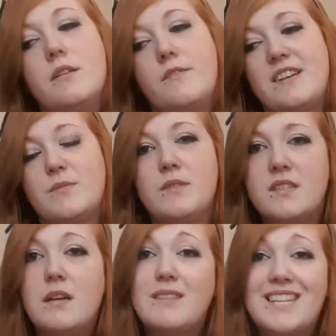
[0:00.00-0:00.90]
this
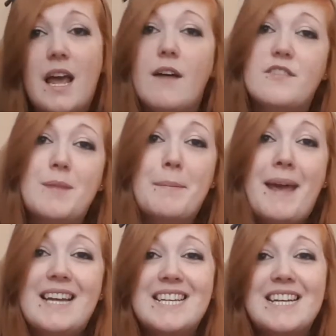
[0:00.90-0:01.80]
one's now the day after my
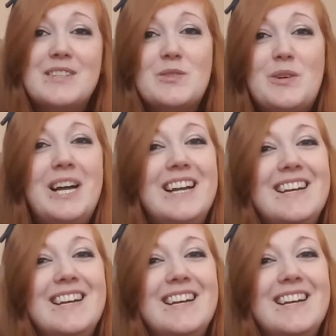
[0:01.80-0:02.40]
payday, so